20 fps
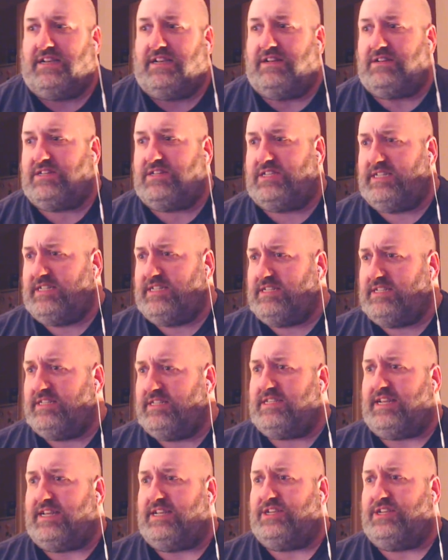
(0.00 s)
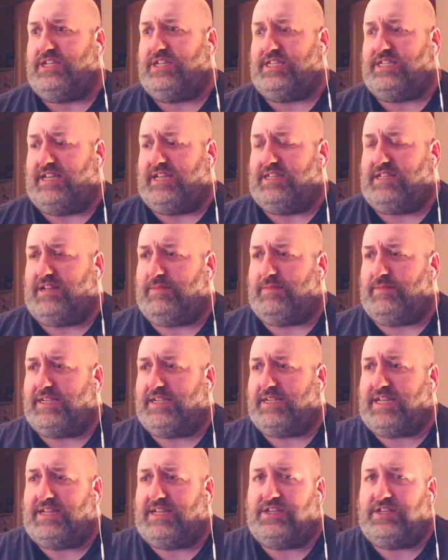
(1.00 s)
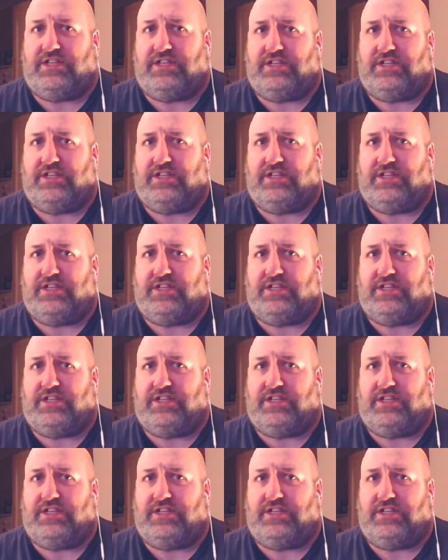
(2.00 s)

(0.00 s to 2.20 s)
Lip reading: last season as Sanchez had. So that makes Sanchez a